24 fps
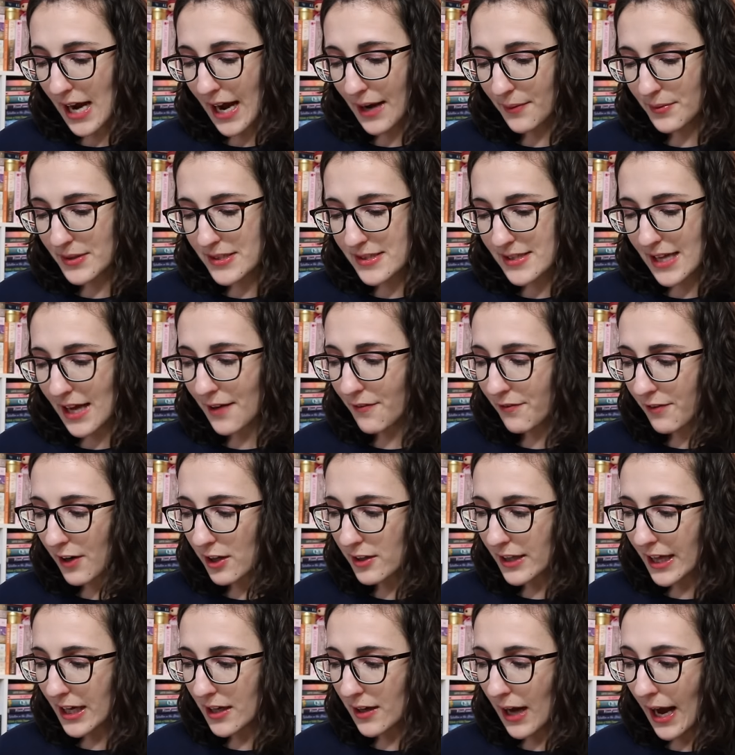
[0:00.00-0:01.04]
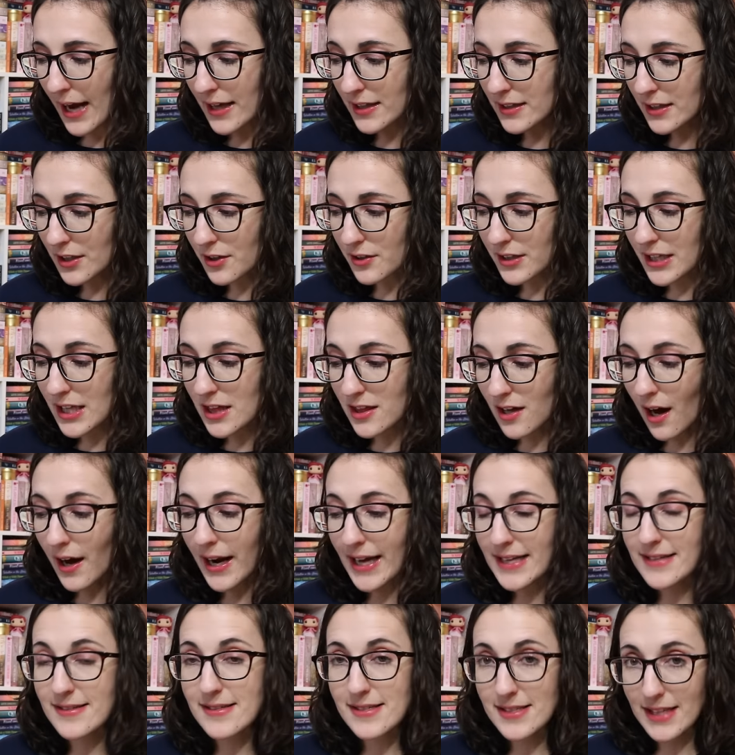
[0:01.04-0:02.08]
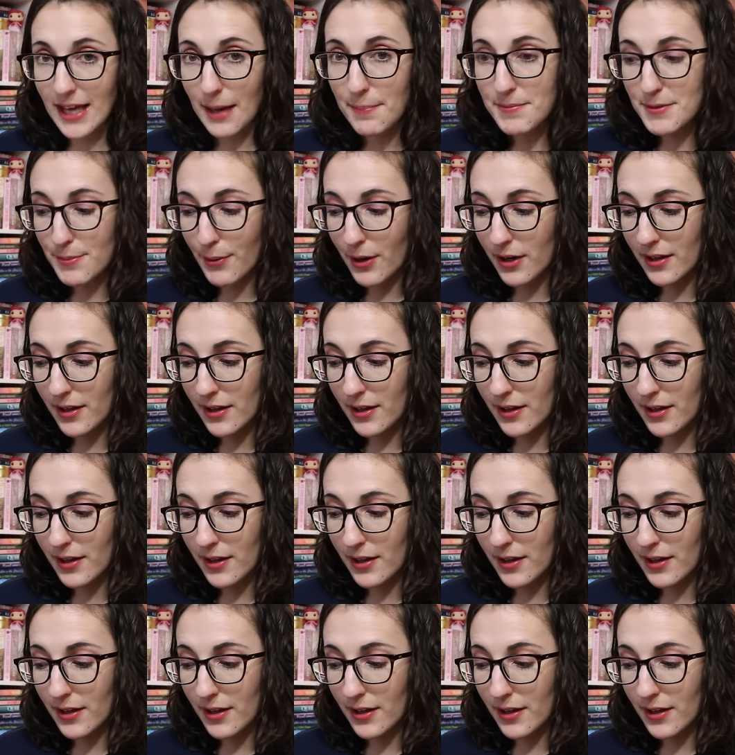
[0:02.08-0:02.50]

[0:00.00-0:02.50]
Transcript: I felt like I literally thought I skipped